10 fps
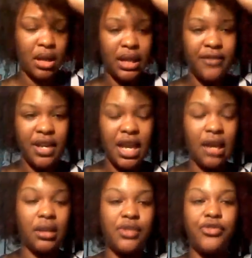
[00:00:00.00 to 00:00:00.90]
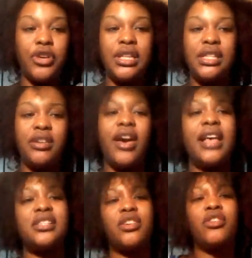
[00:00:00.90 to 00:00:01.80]
Leaving the ends free still
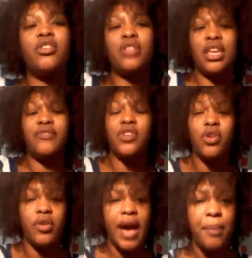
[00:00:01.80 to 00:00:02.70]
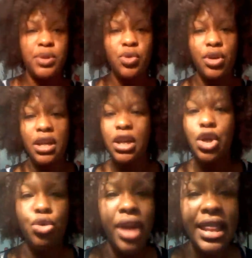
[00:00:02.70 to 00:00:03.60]
has the curl, gives the curl the opportunity to
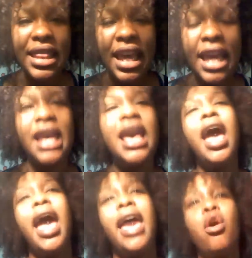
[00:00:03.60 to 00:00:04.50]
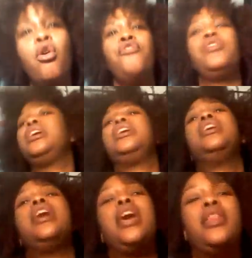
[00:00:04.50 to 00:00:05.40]
do their thing. And
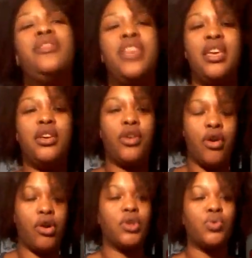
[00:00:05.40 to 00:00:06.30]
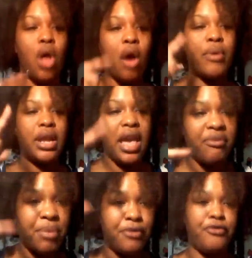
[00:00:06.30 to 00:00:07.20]
hopefully the curls will already
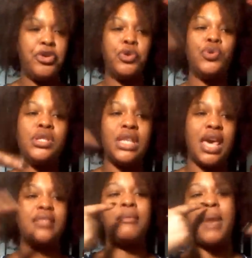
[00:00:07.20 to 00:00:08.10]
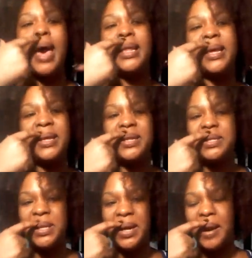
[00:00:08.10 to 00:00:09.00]
have been fused together by the
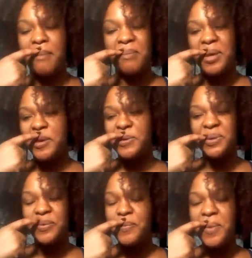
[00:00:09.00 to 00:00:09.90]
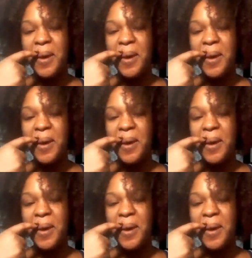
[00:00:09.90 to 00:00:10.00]
conditioner that I'm going to be using.